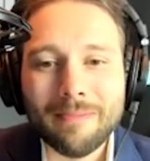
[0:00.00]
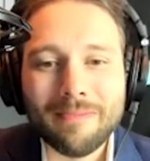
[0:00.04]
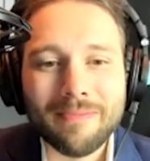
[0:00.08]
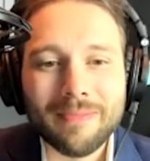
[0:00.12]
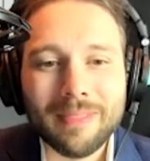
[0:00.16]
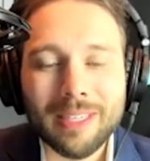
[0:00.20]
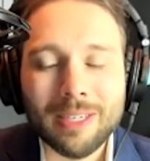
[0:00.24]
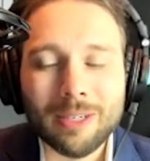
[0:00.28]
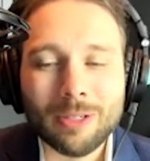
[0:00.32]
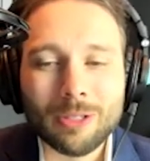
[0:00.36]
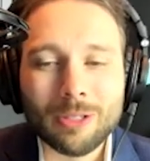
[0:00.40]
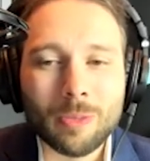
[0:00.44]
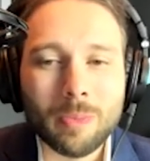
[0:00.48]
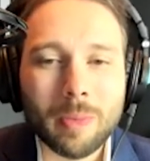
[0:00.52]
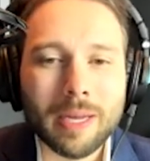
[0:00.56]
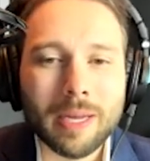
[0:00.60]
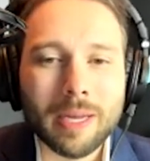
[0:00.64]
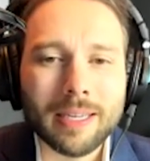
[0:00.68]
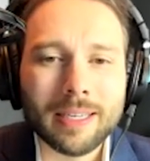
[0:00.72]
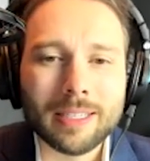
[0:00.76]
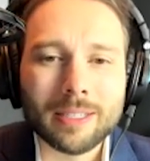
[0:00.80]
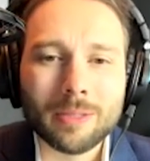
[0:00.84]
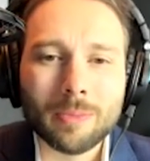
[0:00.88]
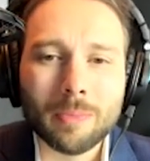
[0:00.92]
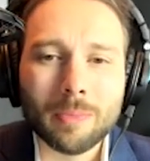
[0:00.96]
You know,
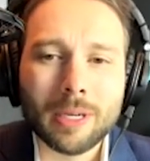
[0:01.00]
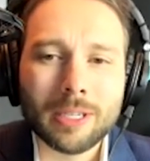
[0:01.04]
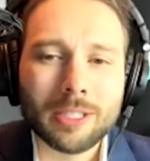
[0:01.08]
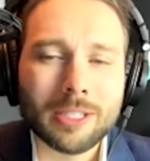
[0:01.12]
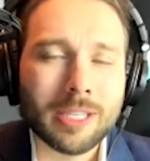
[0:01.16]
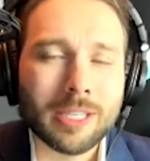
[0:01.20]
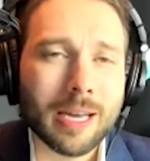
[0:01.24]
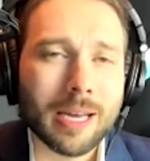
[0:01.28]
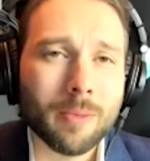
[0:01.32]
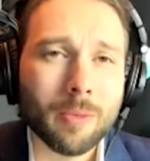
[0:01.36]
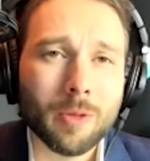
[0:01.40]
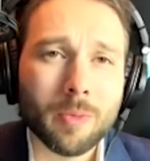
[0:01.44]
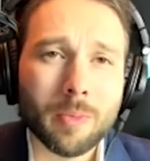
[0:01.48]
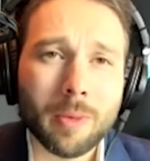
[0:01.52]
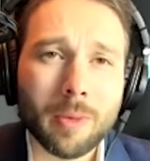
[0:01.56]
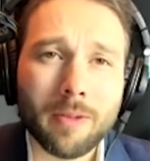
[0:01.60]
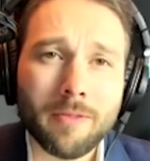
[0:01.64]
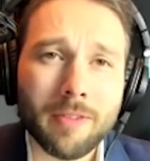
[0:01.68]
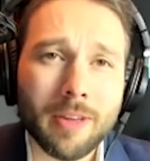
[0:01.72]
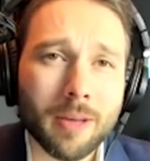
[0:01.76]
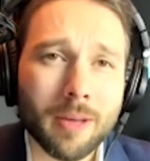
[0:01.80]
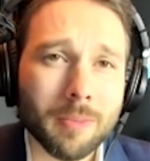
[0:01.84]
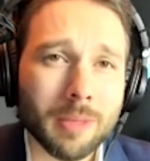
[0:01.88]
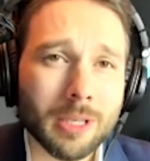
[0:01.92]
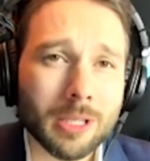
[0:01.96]
spending as much time with my
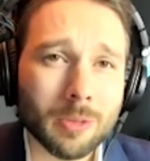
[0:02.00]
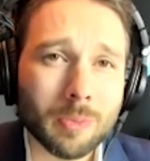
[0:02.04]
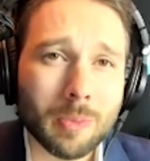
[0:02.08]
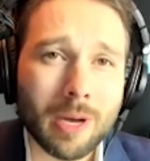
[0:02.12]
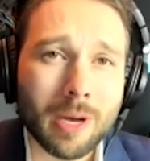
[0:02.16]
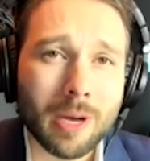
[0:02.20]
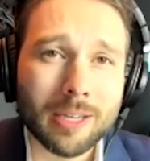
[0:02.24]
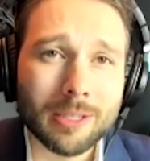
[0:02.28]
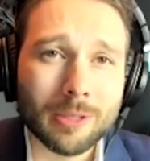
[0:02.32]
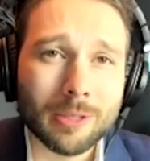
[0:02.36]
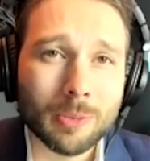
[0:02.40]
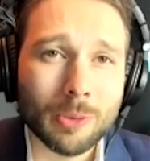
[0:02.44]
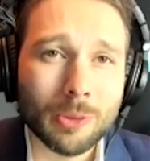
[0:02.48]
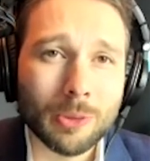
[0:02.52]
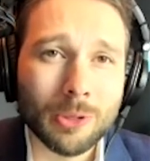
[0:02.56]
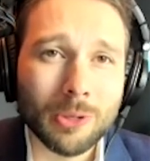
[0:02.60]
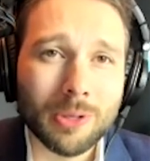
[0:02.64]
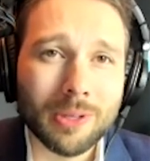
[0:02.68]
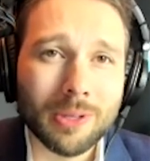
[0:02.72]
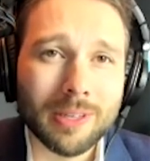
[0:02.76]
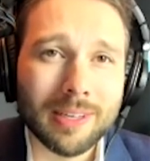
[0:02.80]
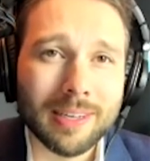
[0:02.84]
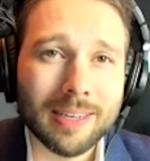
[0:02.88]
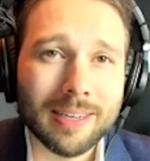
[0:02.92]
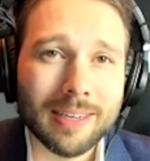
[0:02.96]
family as
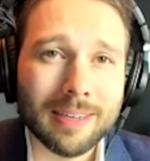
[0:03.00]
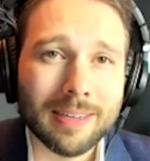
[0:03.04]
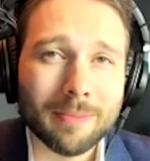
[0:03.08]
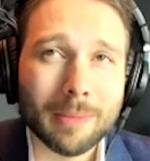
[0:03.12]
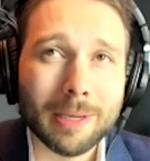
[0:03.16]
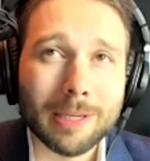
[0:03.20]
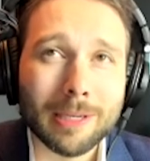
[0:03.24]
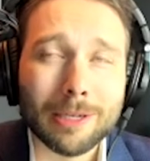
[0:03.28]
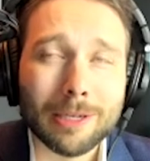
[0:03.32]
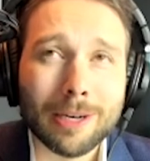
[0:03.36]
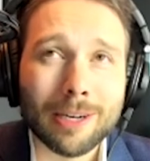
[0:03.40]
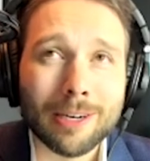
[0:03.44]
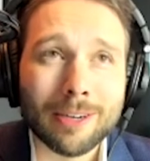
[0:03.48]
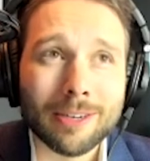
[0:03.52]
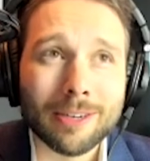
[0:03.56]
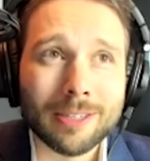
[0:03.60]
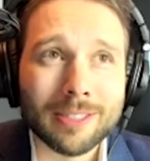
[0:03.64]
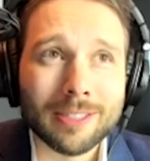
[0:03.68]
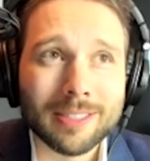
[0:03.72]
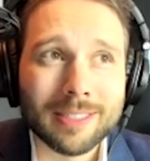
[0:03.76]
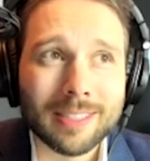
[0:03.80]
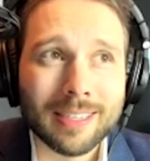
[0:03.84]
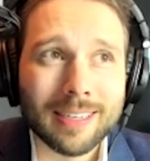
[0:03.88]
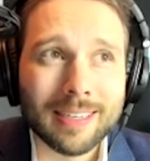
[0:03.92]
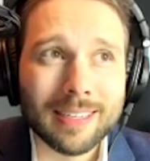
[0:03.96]
possible. My daughter
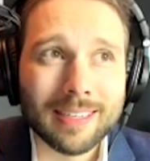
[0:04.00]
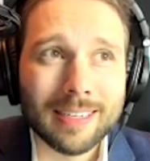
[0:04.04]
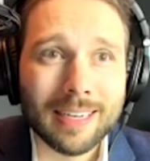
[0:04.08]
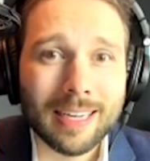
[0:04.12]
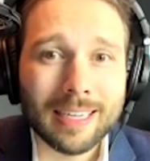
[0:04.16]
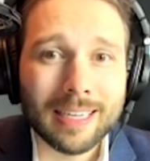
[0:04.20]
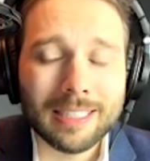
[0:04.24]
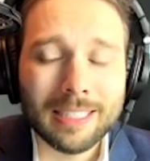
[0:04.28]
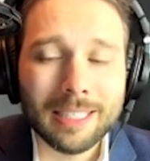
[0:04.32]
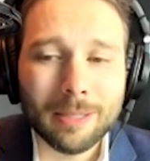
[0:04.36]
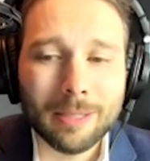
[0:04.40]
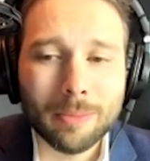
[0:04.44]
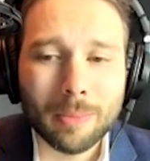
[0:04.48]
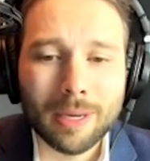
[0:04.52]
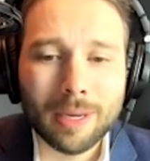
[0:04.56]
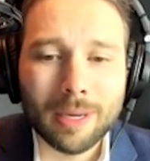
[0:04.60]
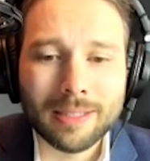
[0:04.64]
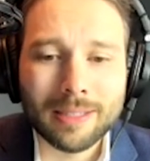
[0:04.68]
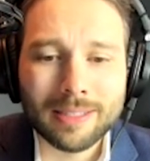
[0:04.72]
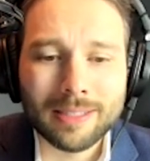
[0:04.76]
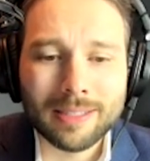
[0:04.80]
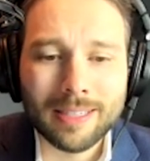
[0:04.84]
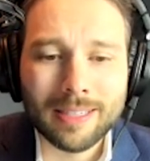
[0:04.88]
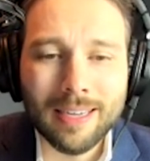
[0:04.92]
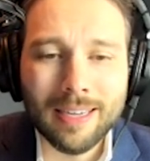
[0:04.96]
is 19
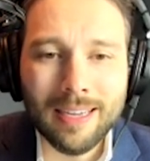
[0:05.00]
months.